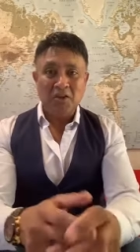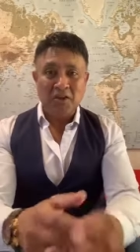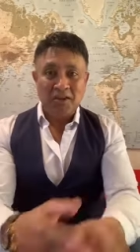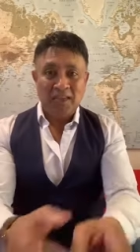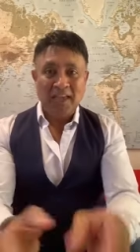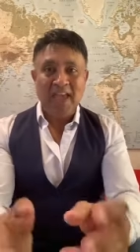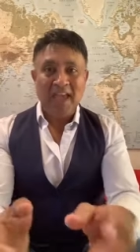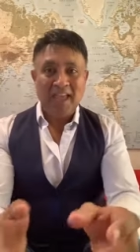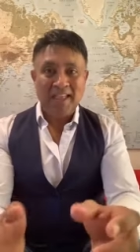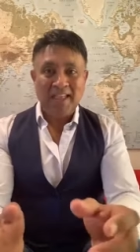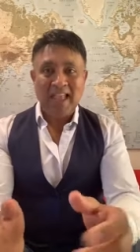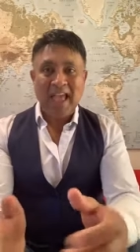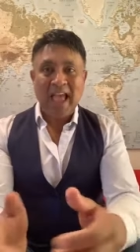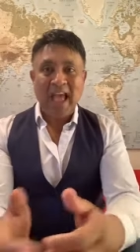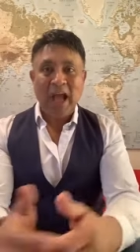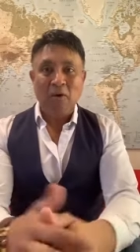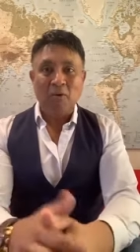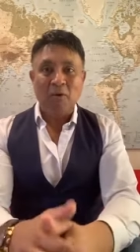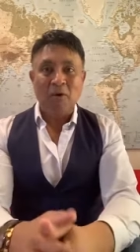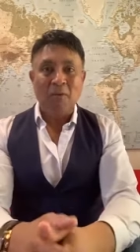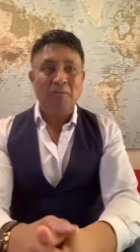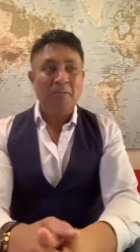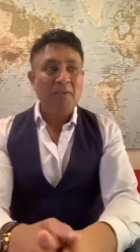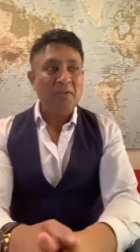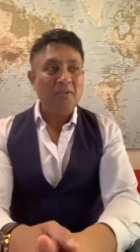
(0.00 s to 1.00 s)
to get
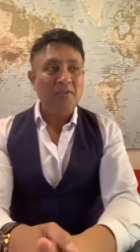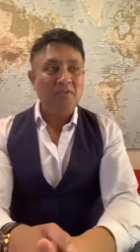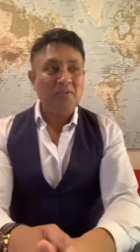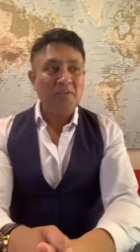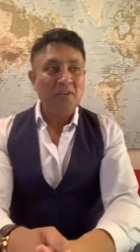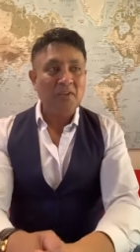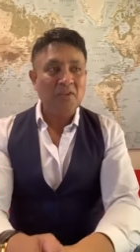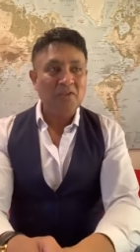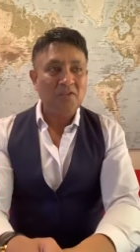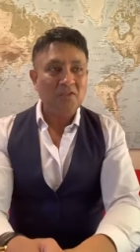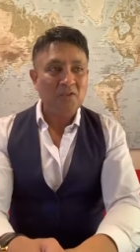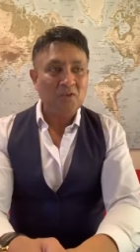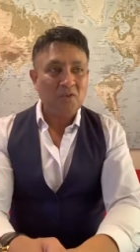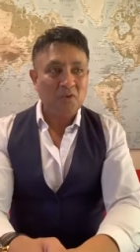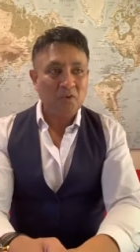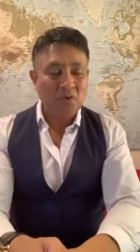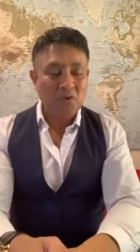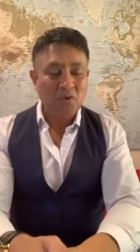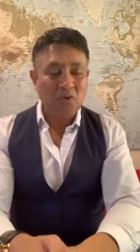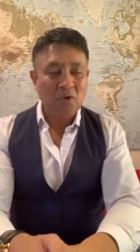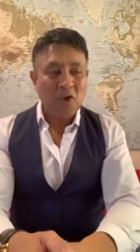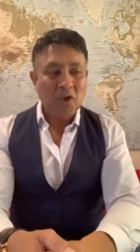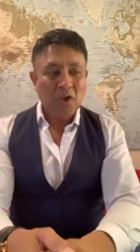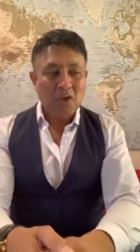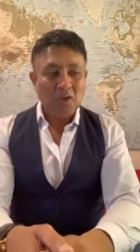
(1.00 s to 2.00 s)
our business
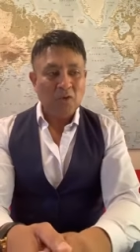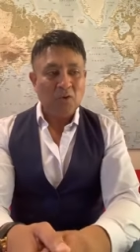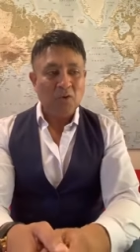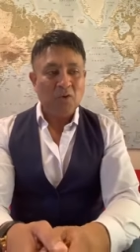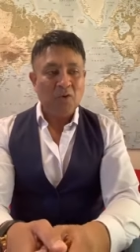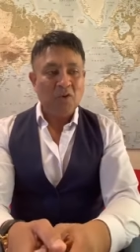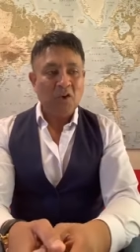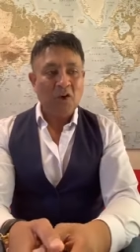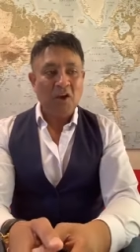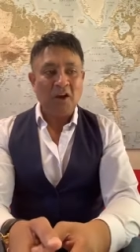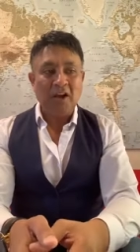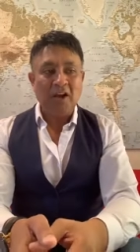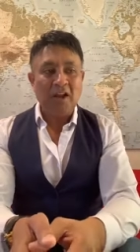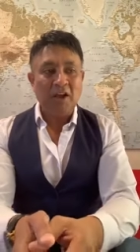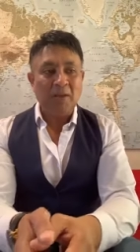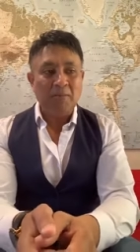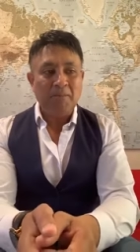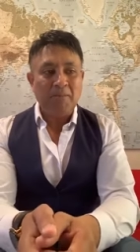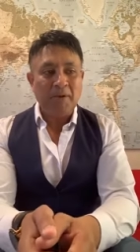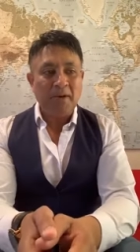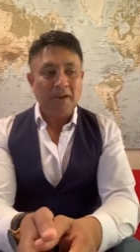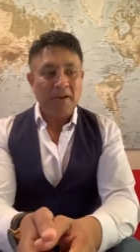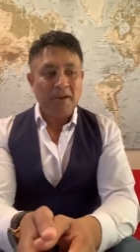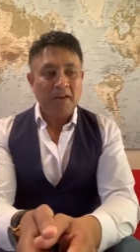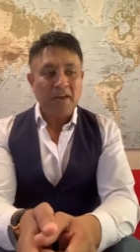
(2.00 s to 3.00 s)
to to turn up
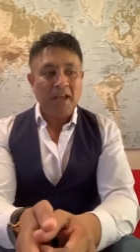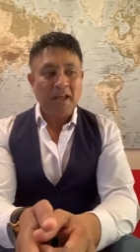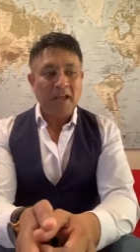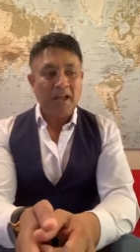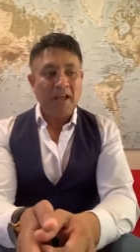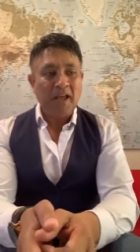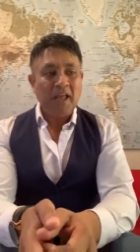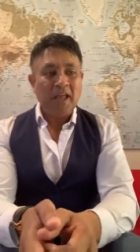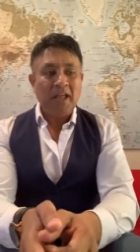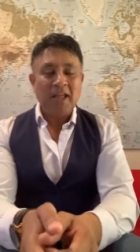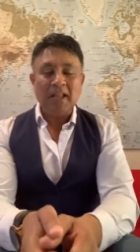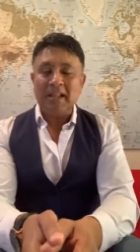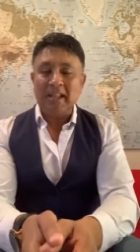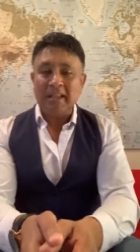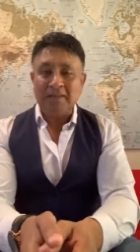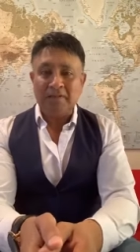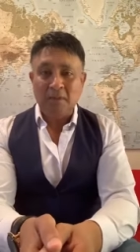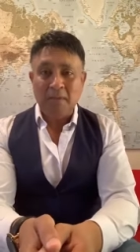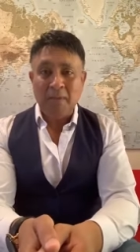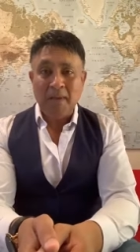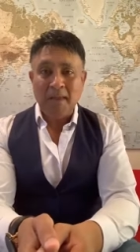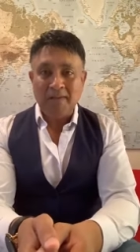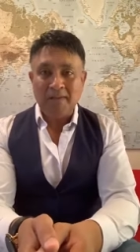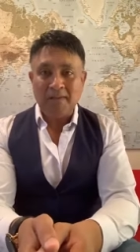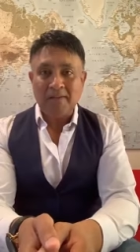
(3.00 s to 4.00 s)
and uh, leave a
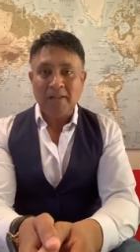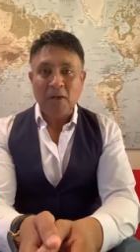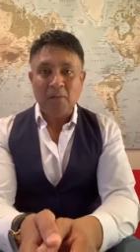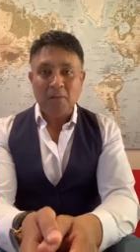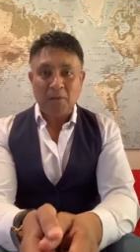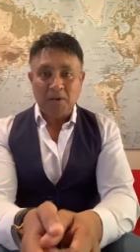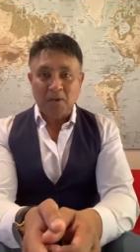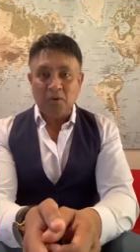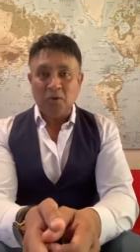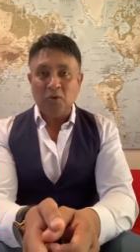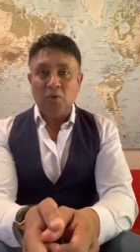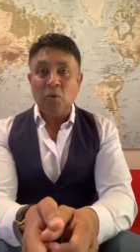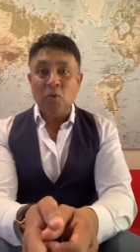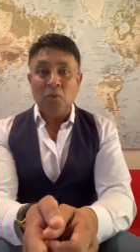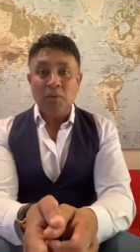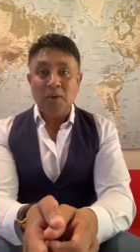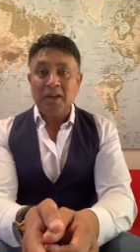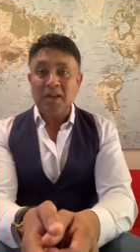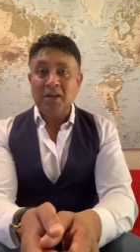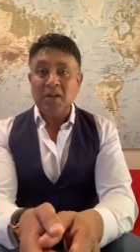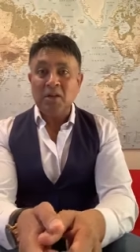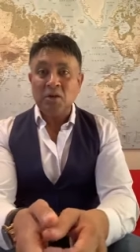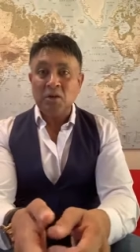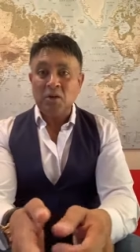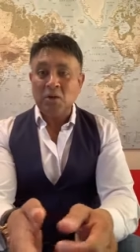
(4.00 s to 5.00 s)
mess like we normally
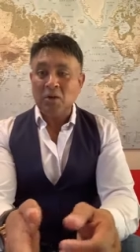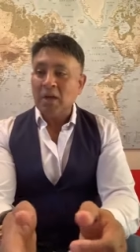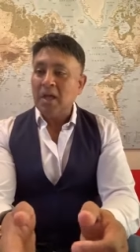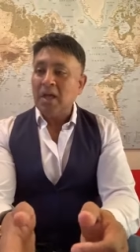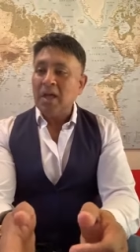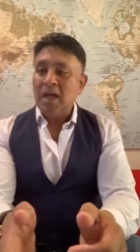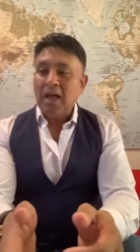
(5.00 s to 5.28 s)
do.